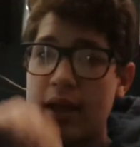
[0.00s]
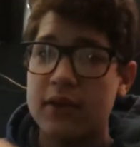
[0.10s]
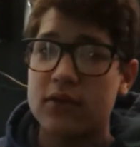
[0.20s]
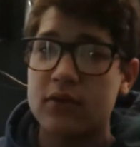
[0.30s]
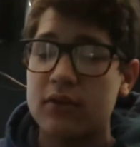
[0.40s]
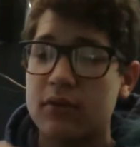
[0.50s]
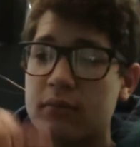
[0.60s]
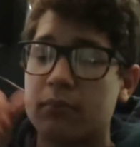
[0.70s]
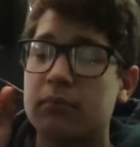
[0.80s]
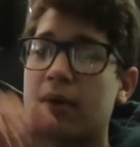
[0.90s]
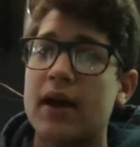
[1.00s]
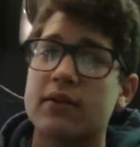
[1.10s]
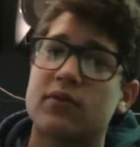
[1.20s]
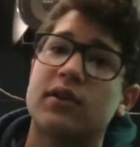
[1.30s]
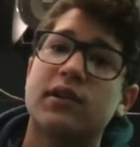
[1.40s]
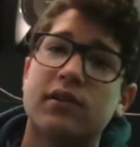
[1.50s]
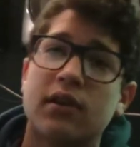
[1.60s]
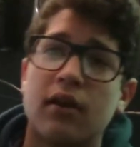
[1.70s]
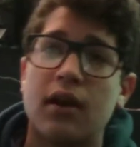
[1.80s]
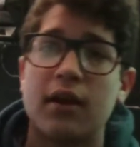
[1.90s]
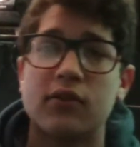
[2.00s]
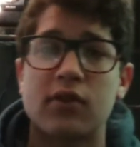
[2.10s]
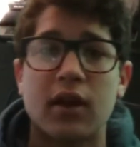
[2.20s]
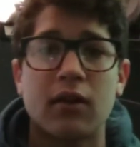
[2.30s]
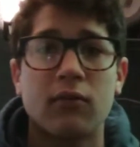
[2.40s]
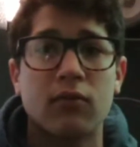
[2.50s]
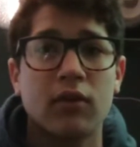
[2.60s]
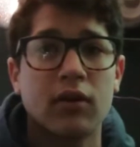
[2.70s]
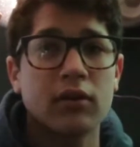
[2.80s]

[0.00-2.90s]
nasal passage instead of,